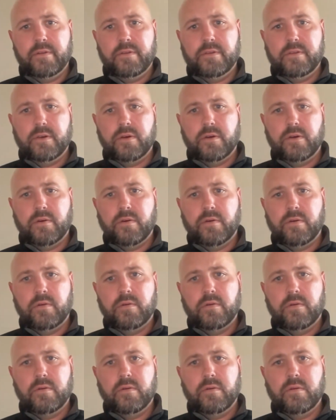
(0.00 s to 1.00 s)
So
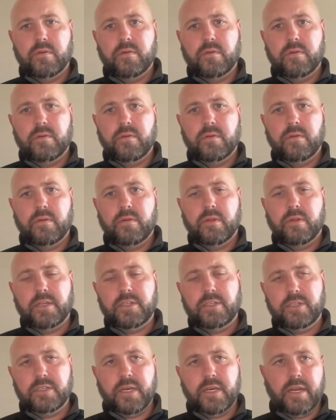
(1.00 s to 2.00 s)

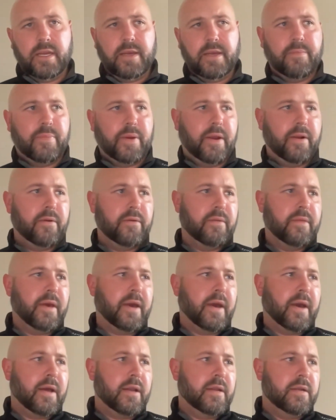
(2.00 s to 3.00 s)
let's just kind of compare
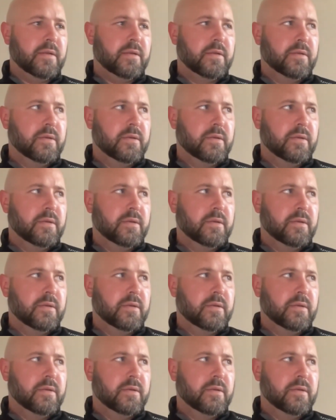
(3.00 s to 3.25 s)
that